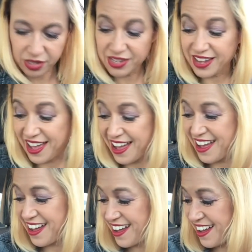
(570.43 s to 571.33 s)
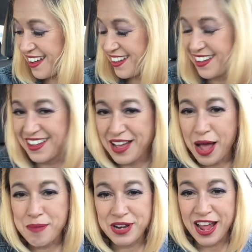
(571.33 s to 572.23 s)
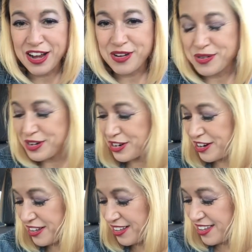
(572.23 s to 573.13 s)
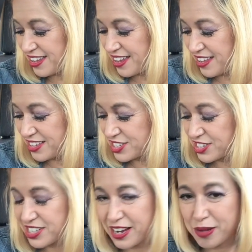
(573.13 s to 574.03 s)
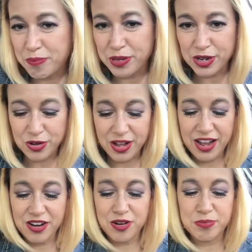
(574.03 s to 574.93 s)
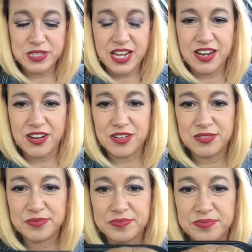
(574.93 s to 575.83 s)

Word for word: Yeah, I'm an Idaho girl, and this looks like a big old Idaho potato.